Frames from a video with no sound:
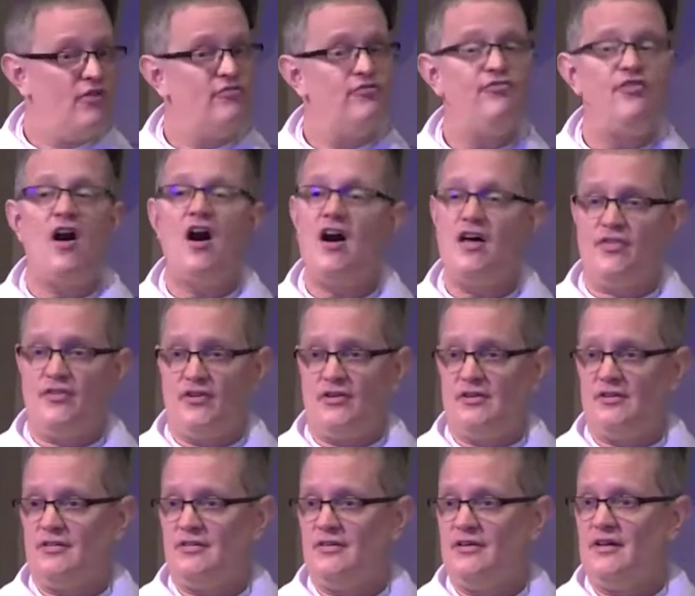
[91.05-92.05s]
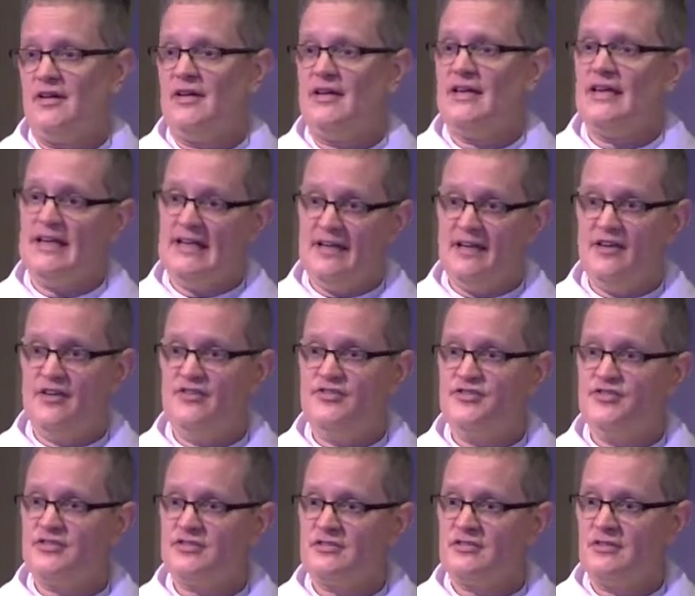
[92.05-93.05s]
The father
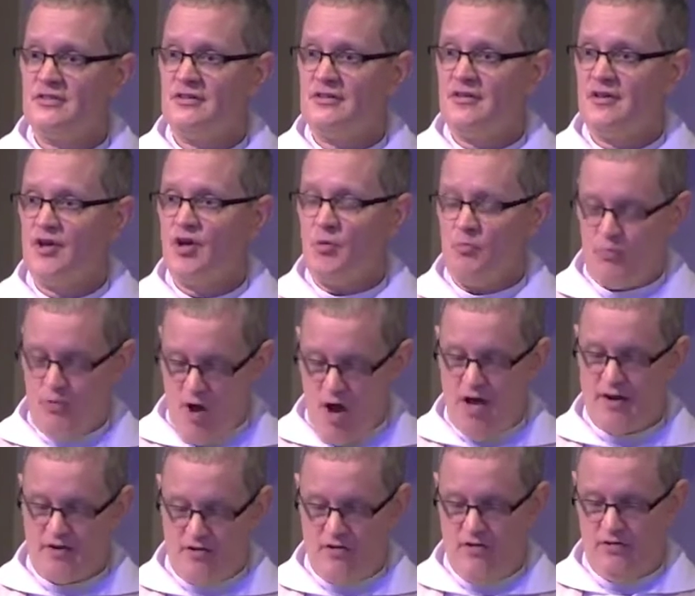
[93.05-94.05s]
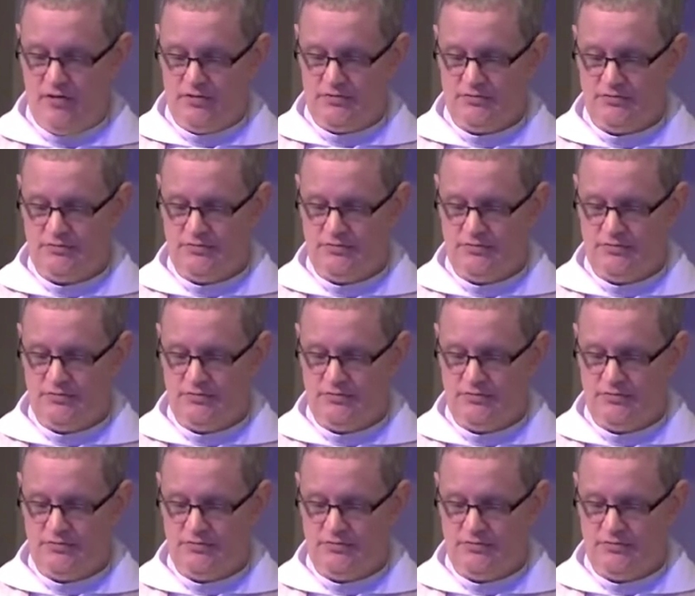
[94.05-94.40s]
is prodigal.